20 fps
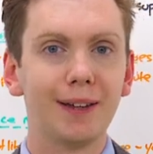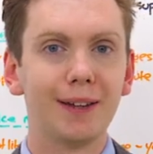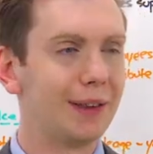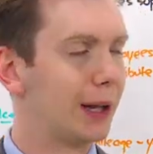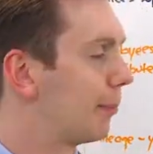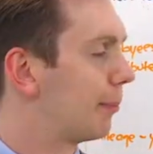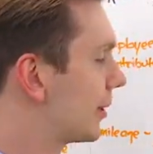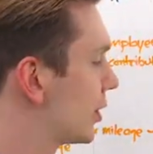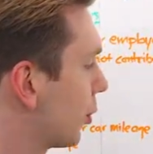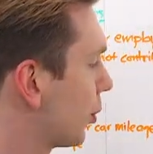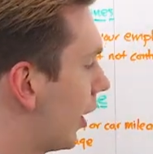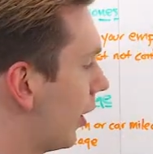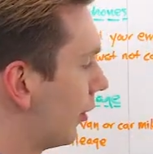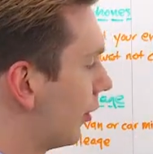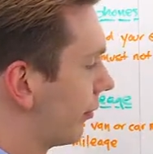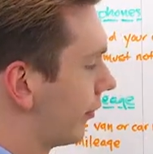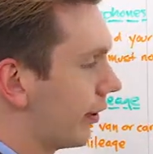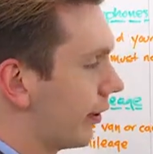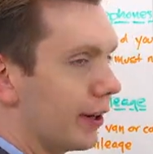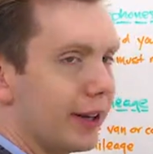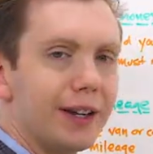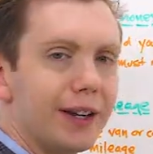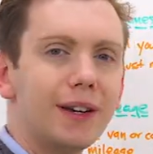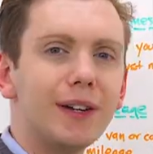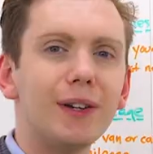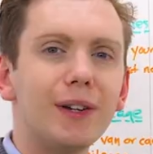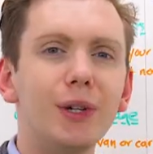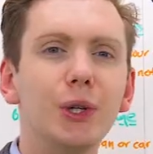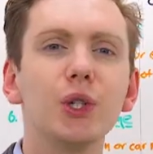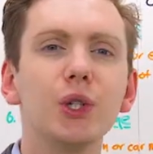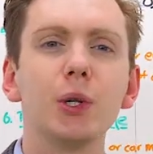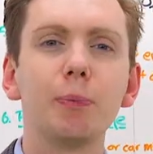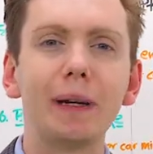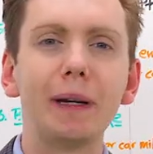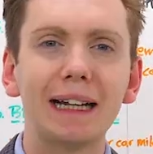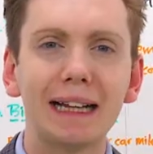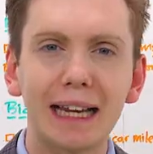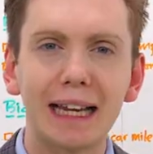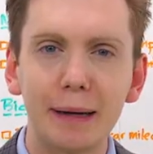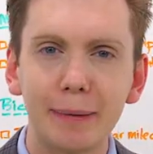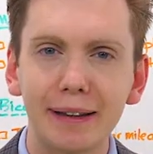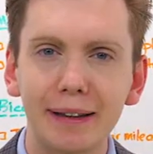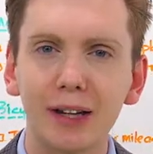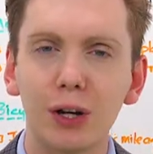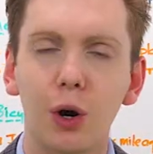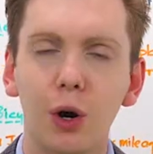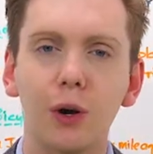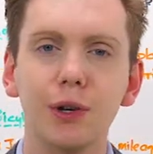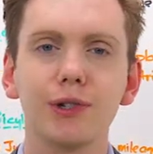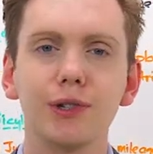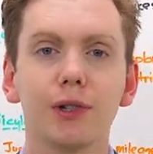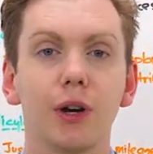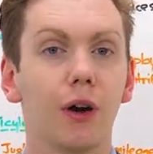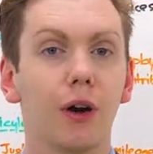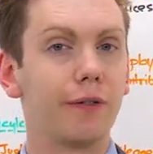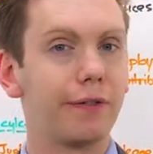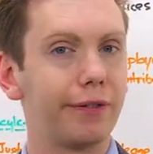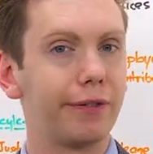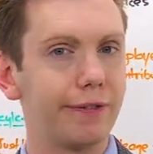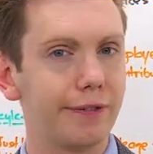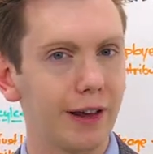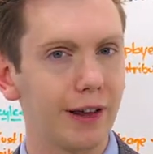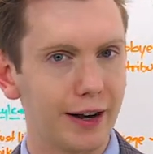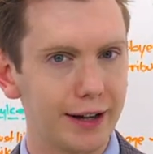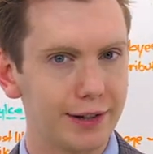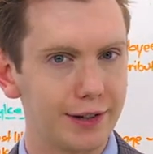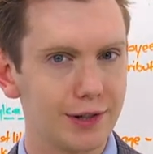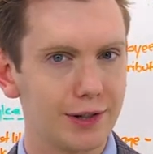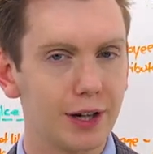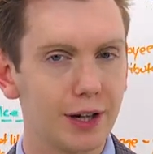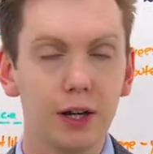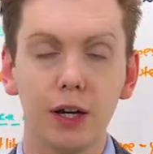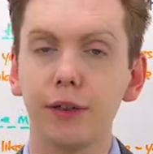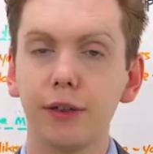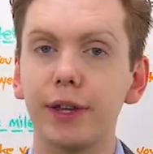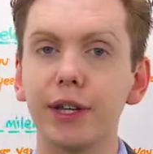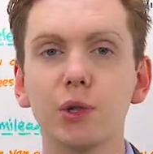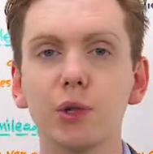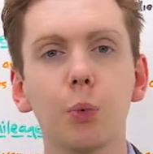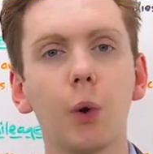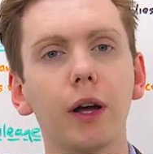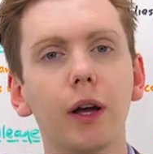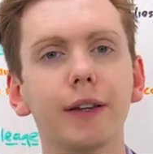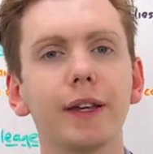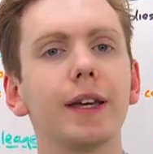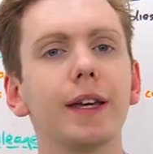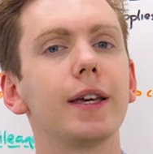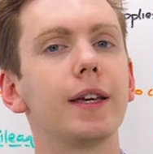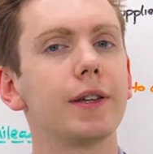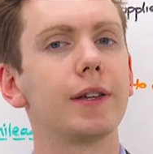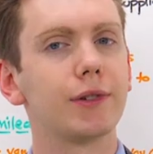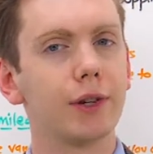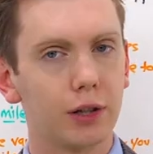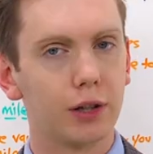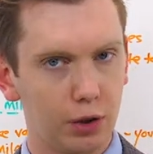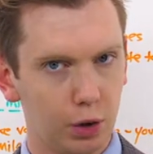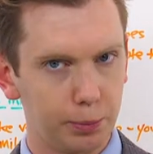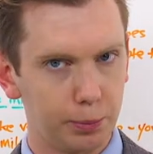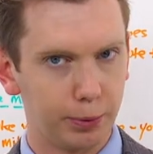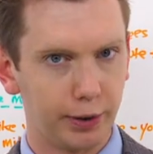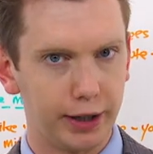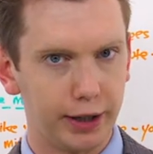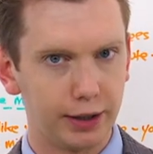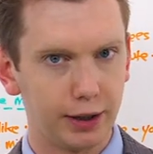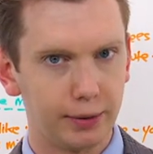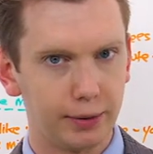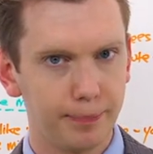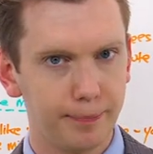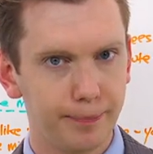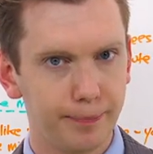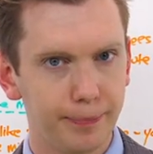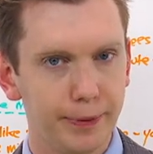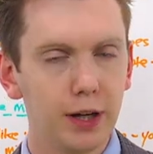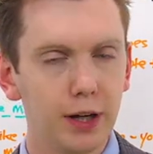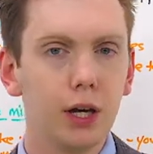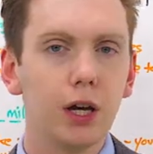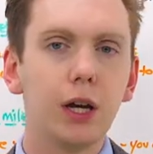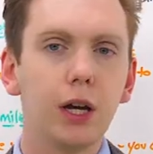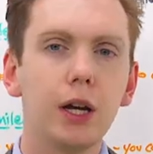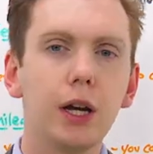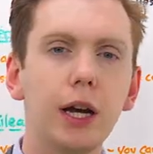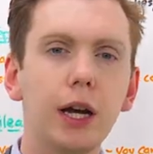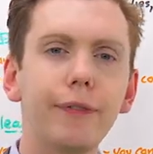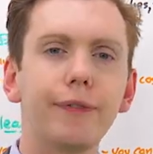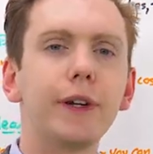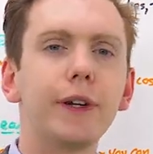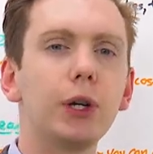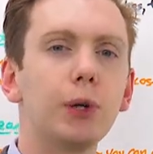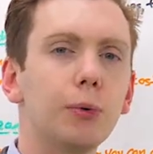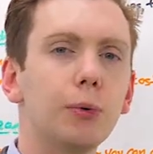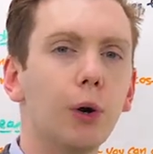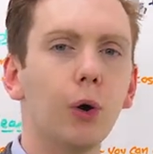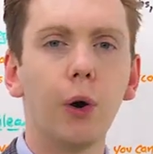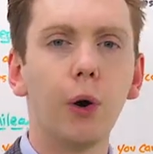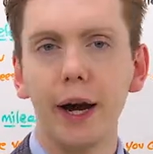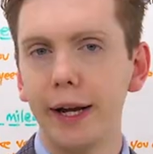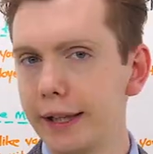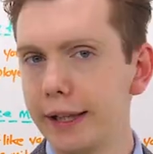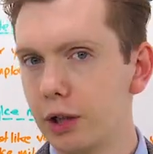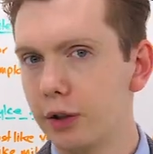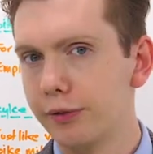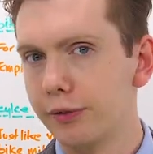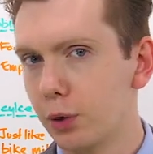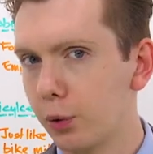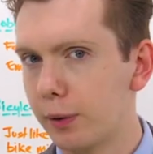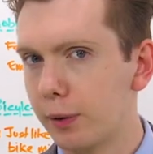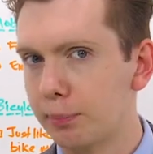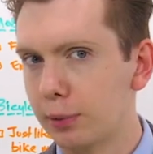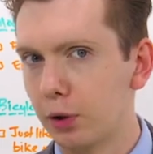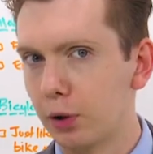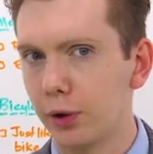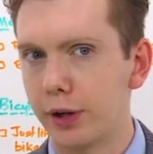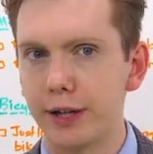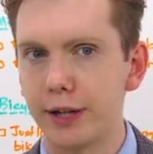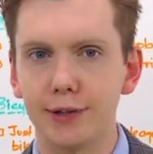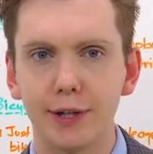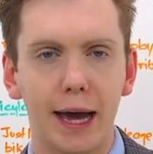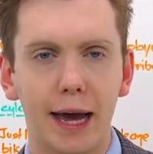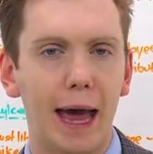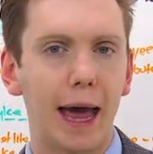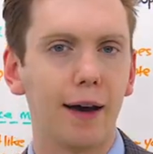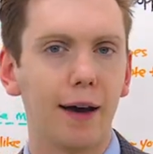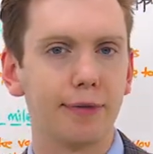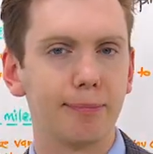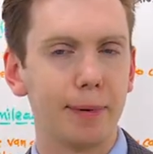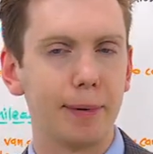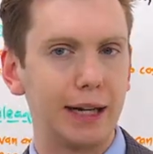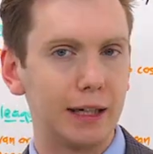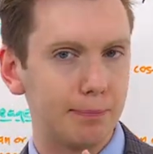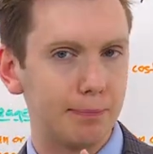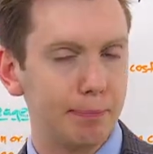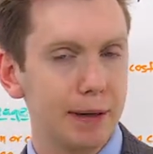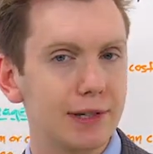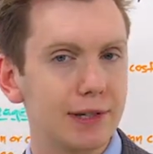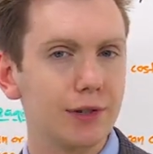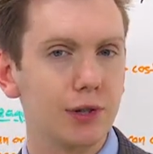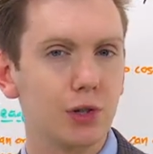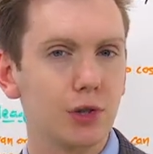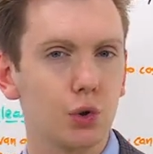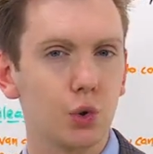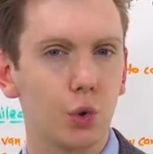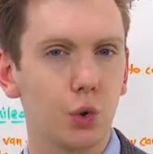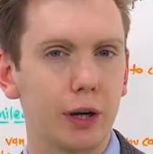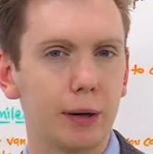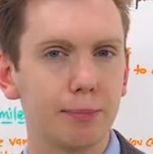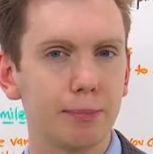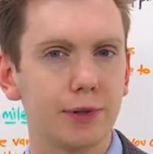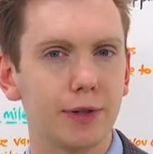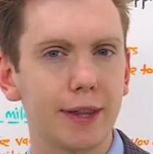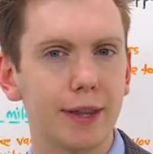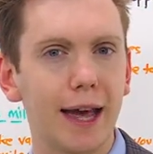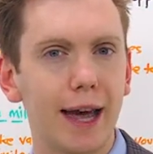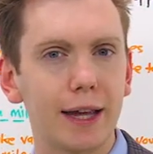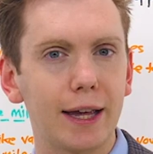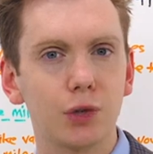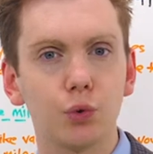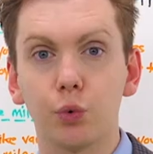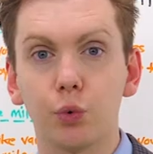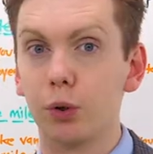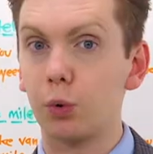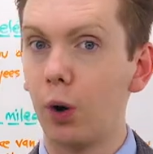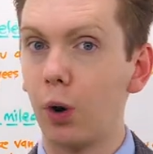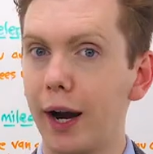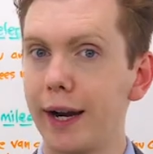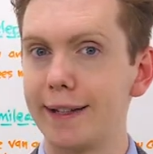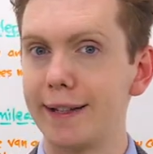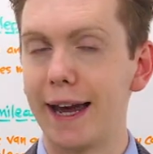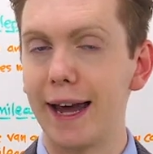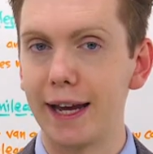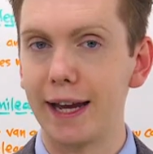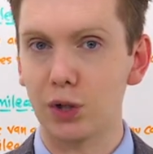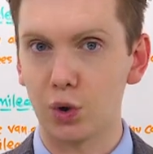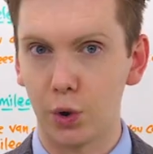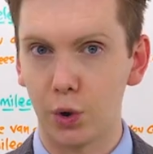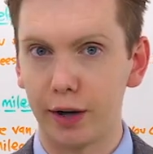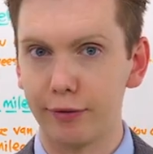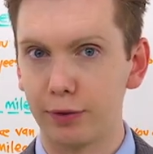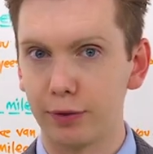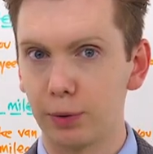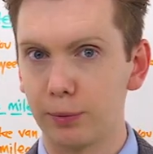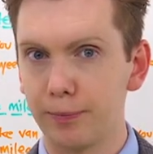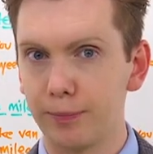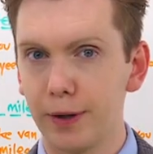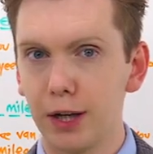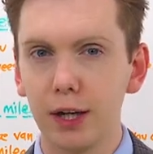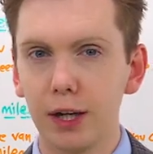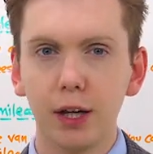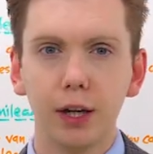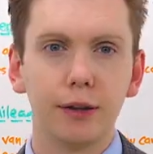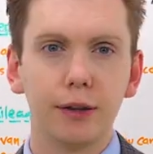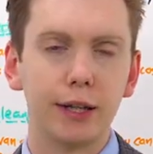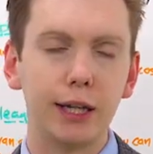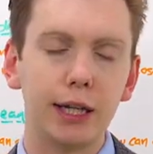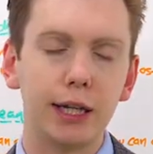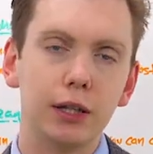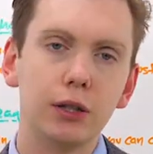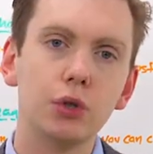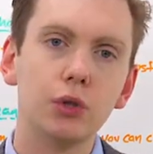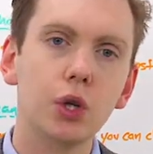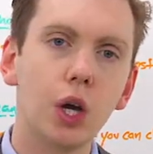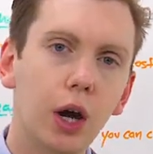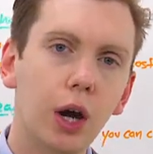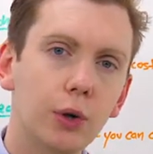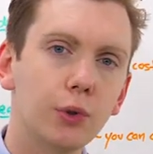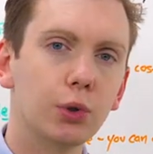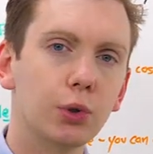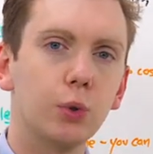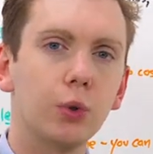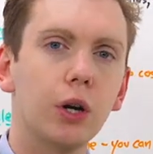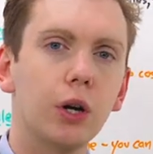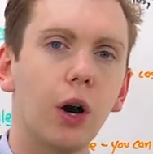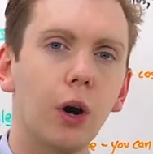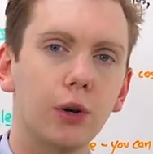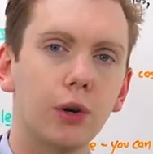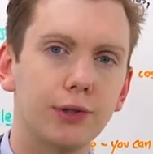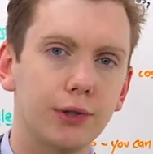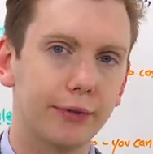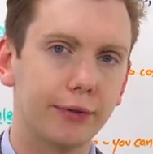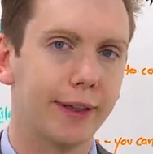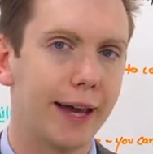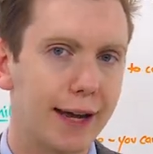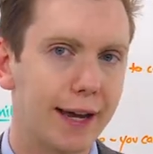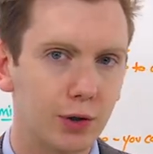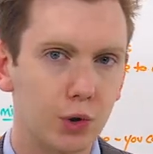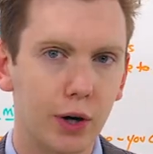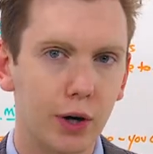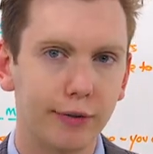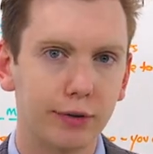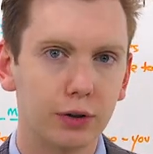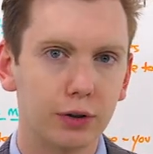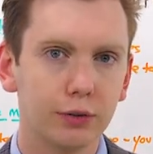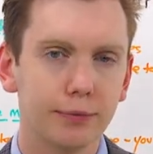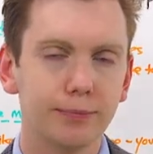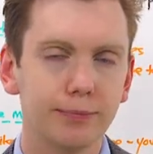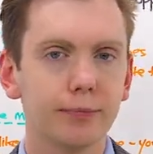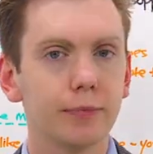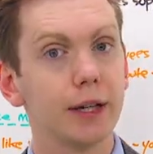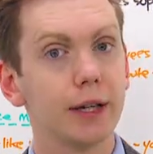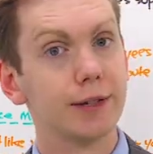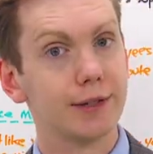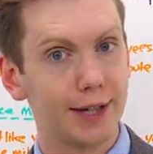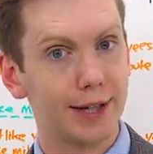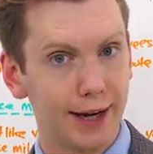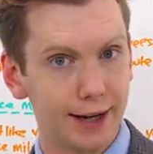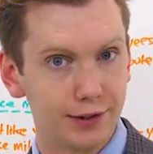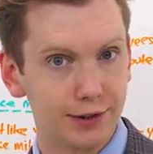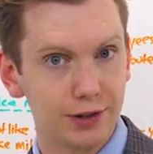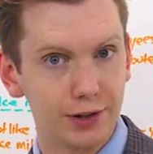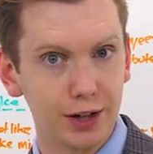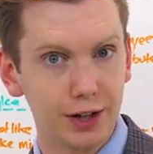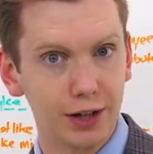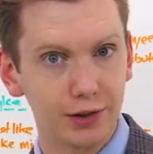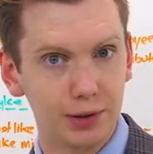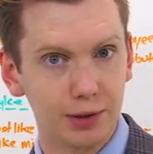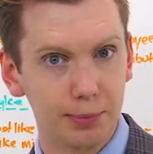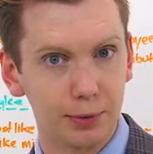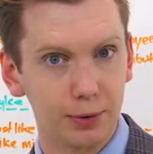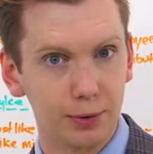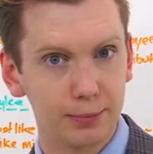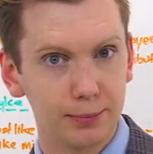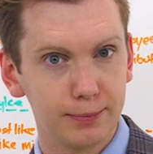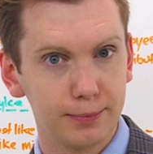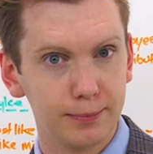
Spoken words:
Number 12, you should be claiming the cost of flights. This one is a no-brainer. If you or any of your employees have made business trips that required air travel, the total cost of that travel is tax deductible.